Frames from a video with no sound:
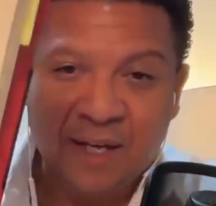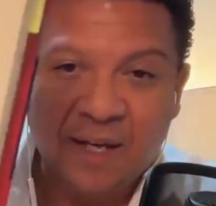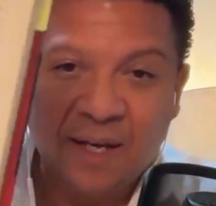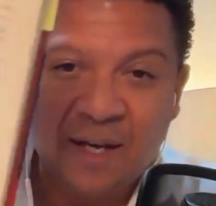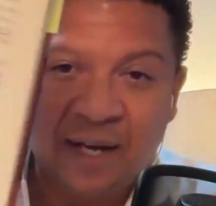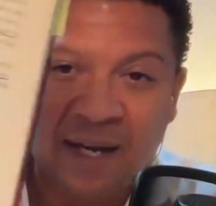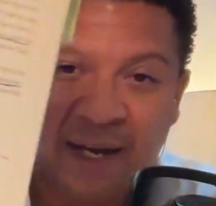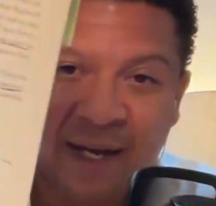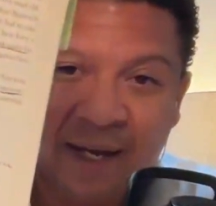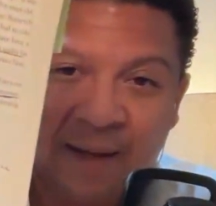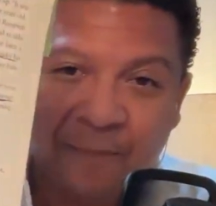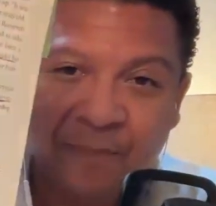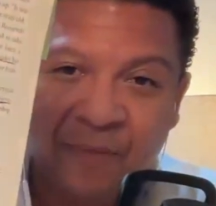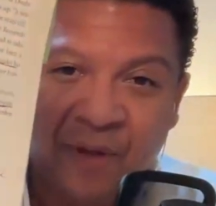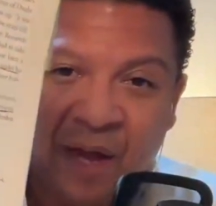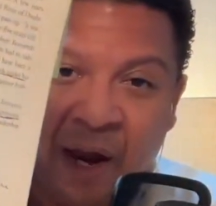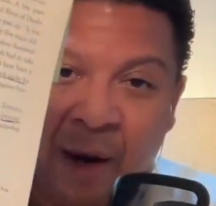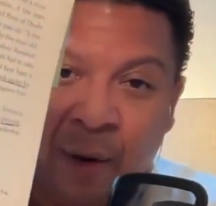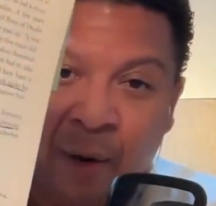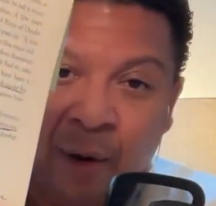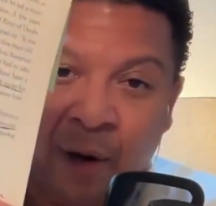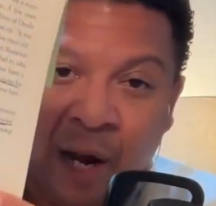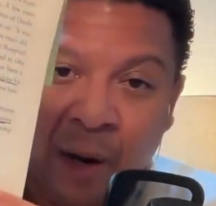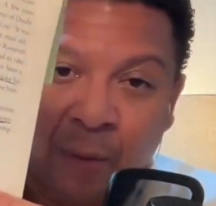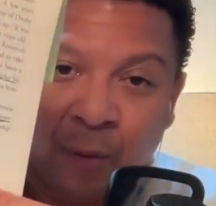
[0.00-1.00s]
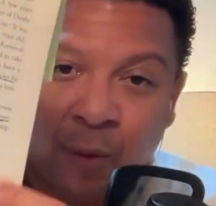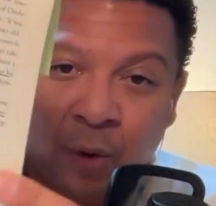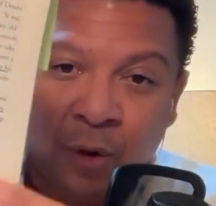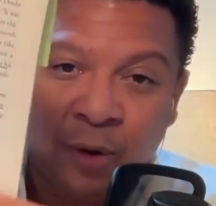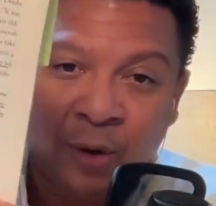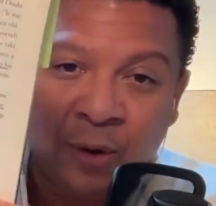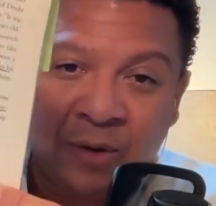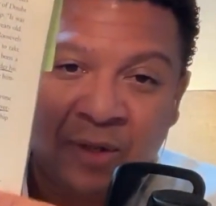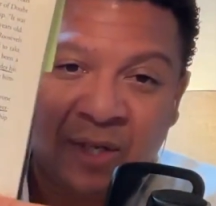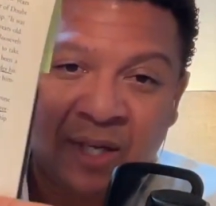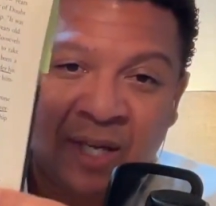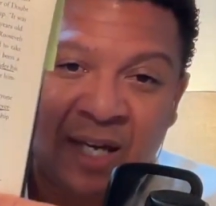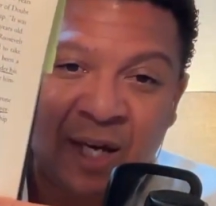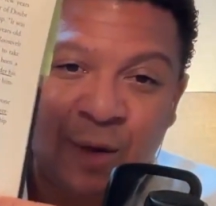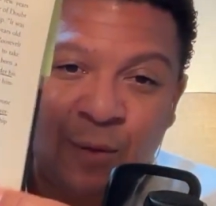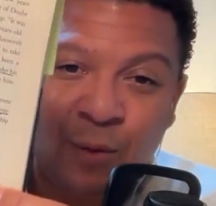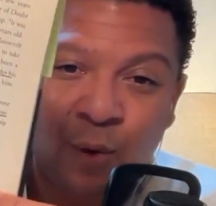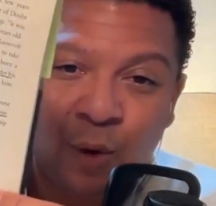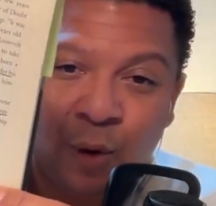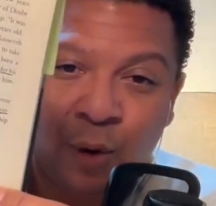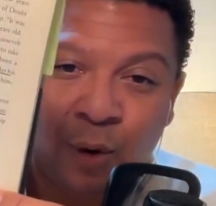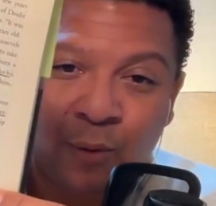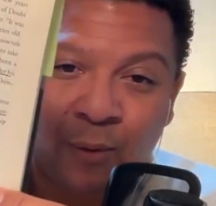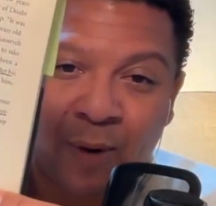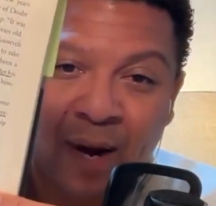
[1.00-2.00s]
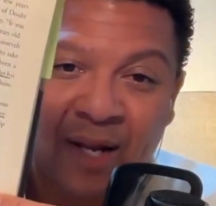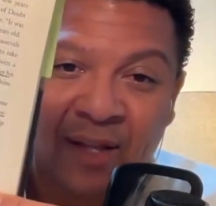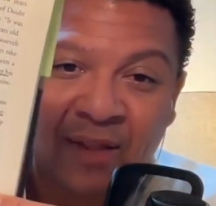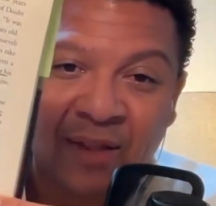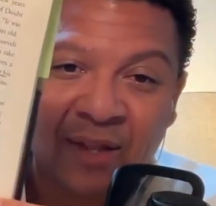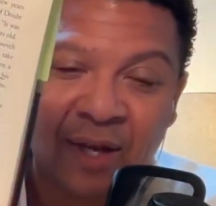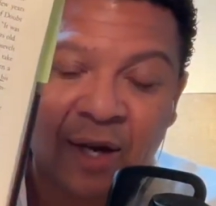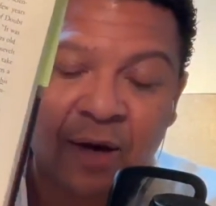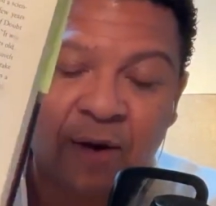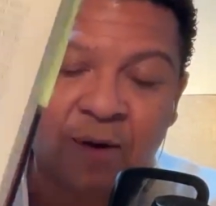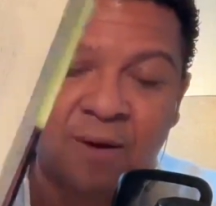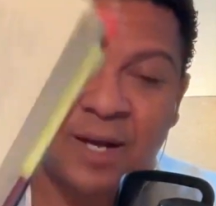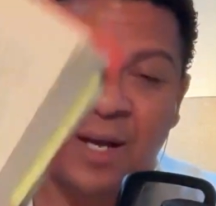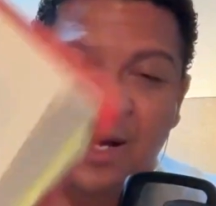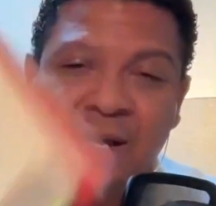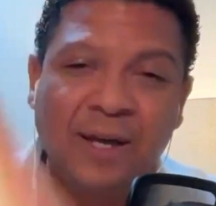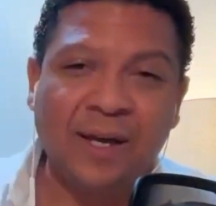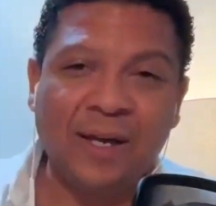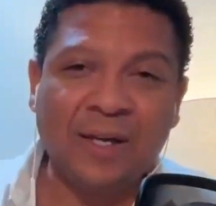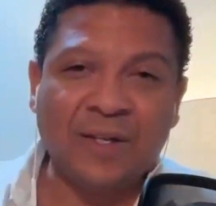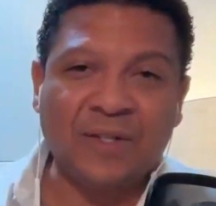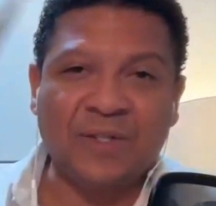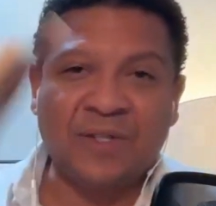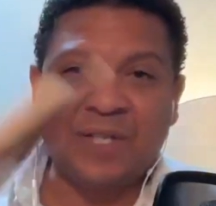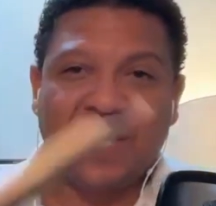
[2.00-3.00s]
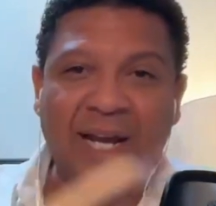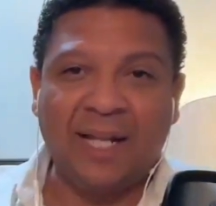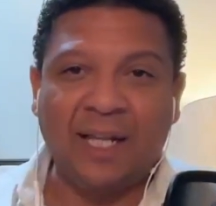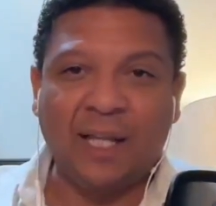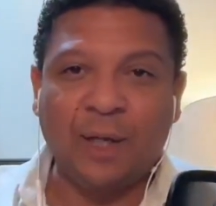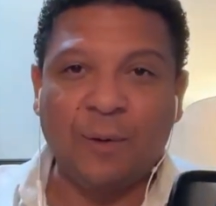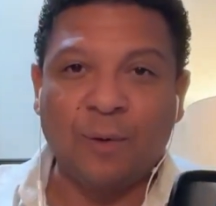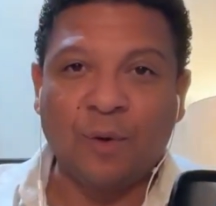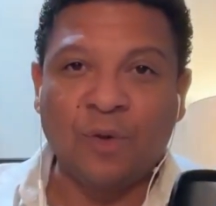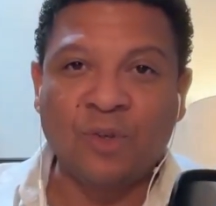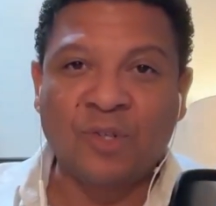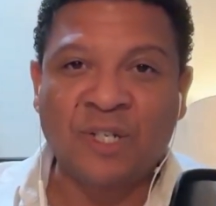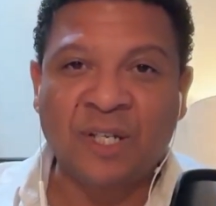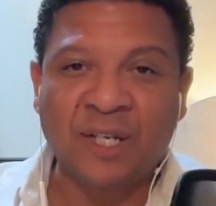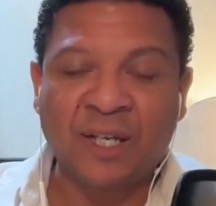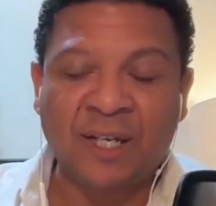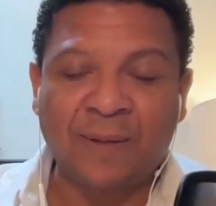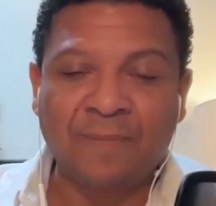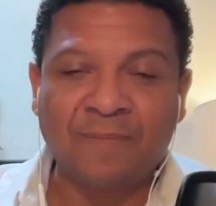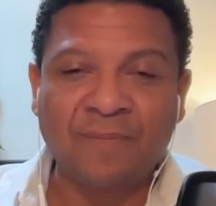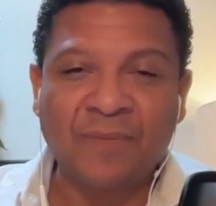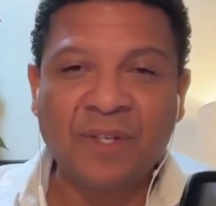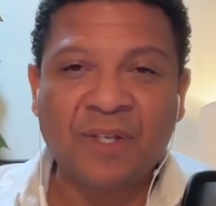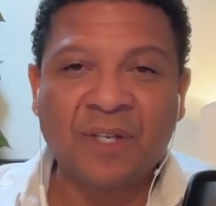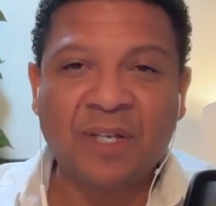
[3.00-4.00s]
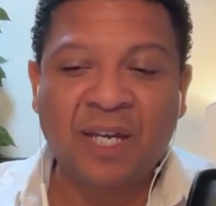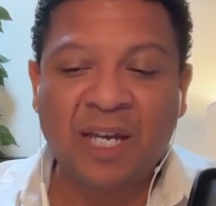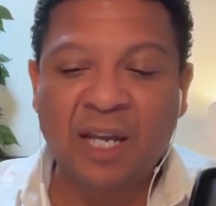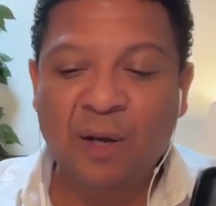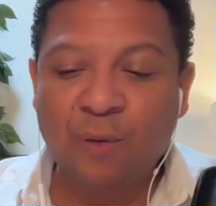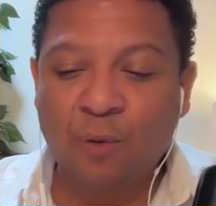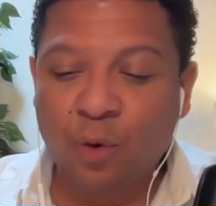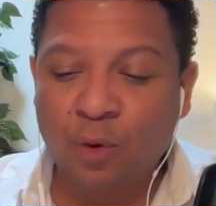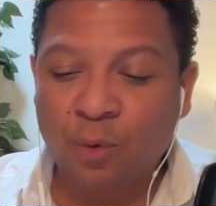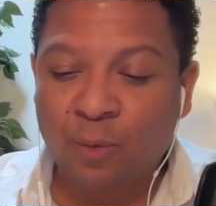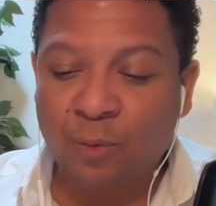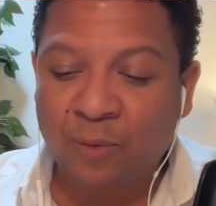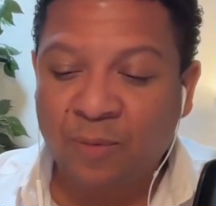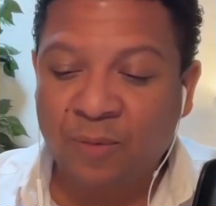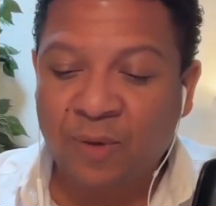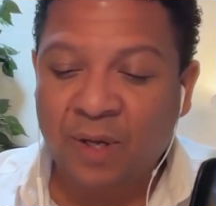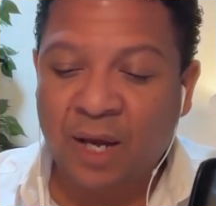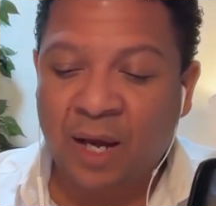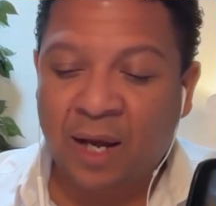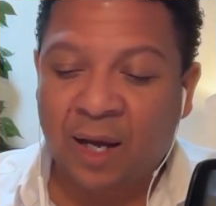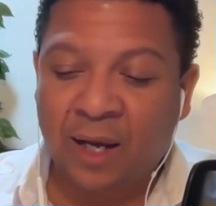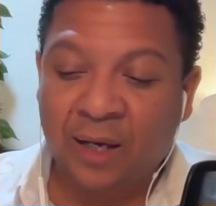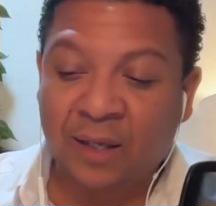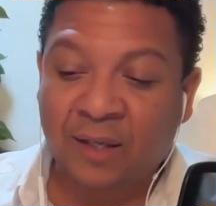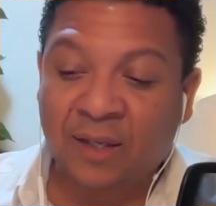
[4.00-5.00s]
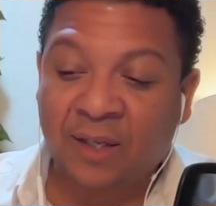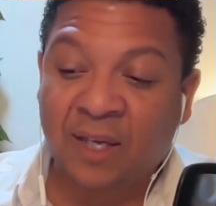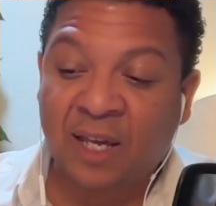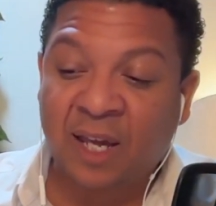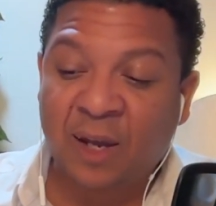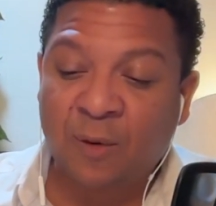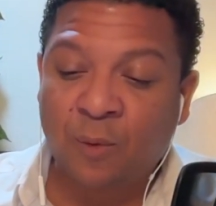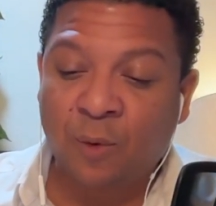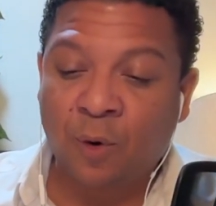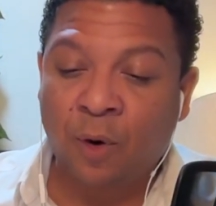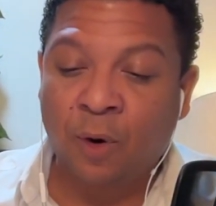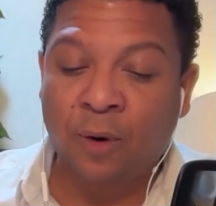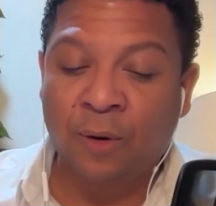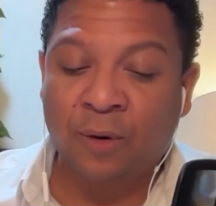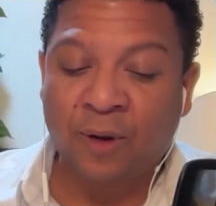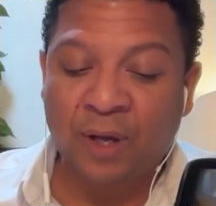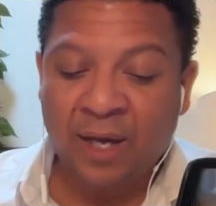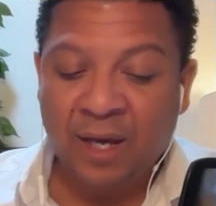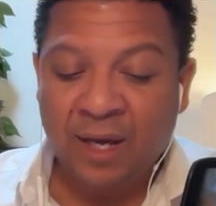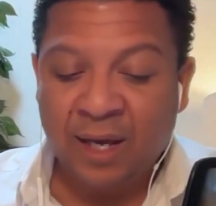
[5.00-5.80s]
I wrote here, key word right there is daily routine. Keyword